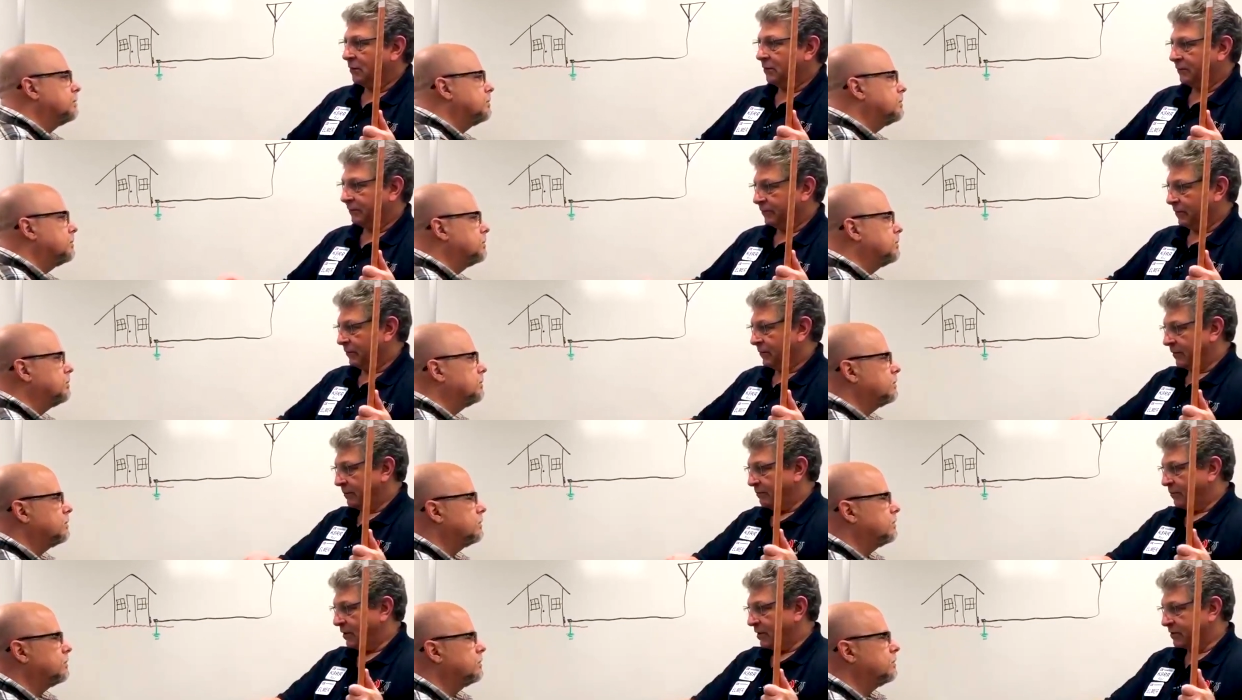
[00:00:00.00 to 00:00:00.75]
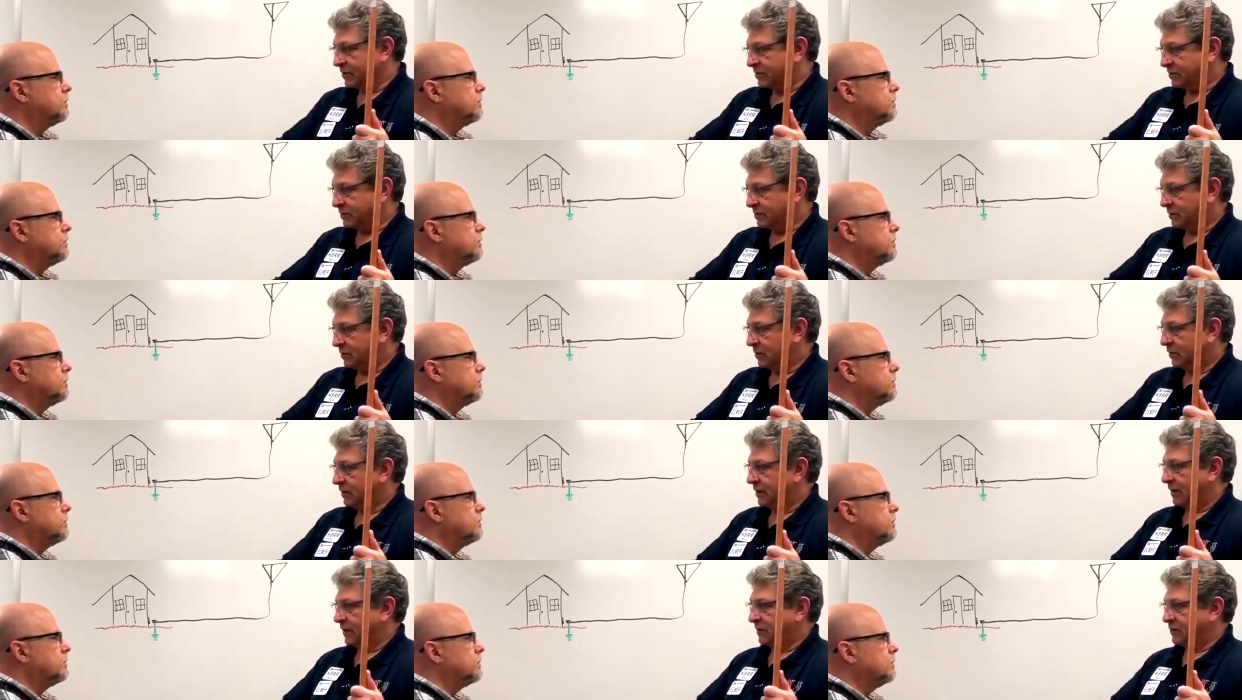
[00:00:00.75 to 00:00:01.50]
Speaker 1: from the bus
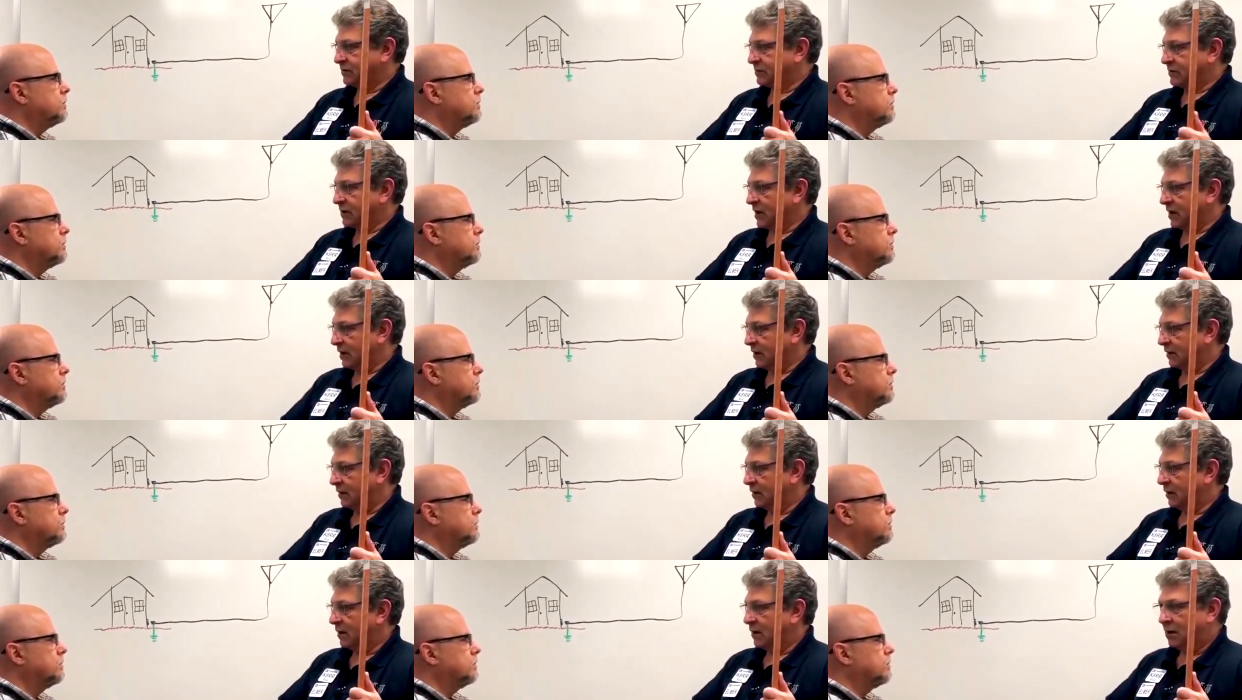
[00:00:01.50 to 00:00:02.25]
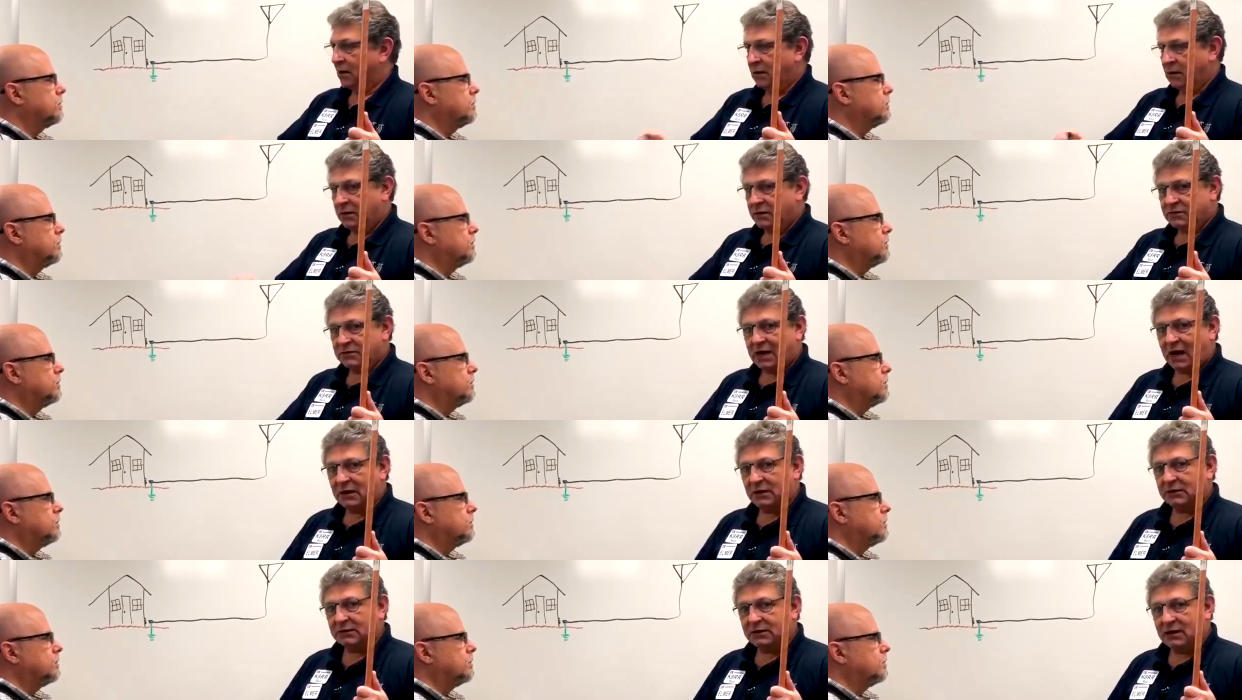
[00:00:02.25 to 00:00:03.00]
inside,
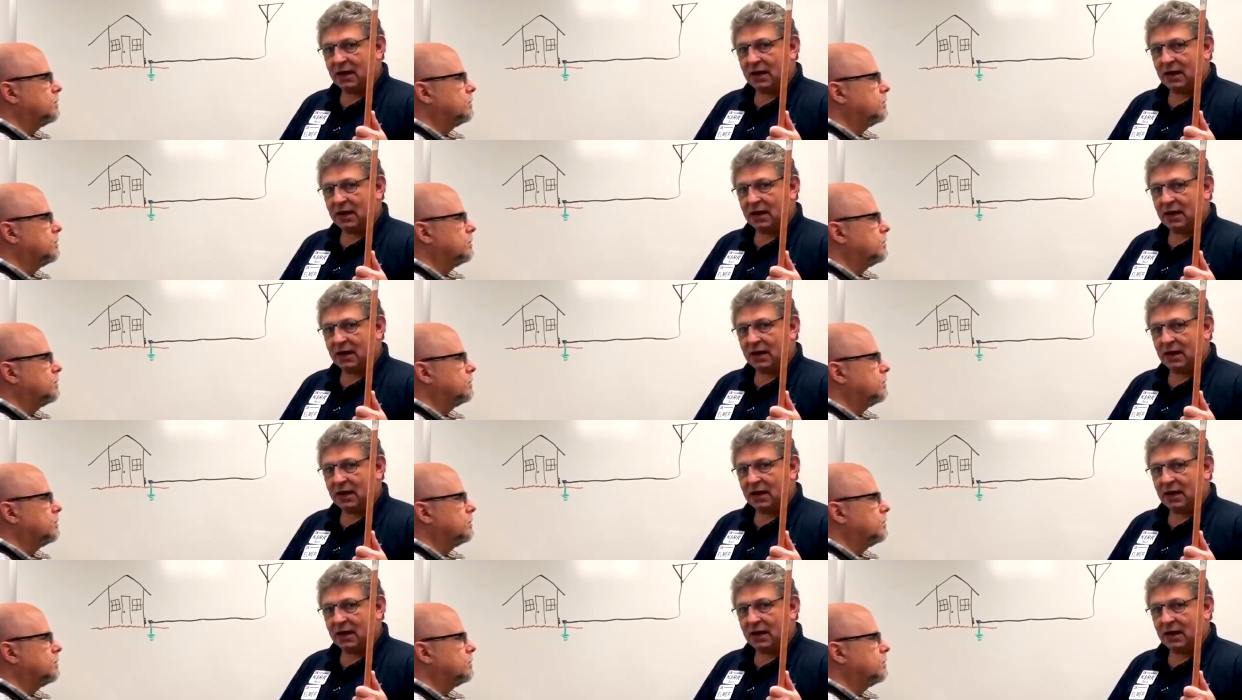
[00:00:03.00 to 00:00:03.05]
solid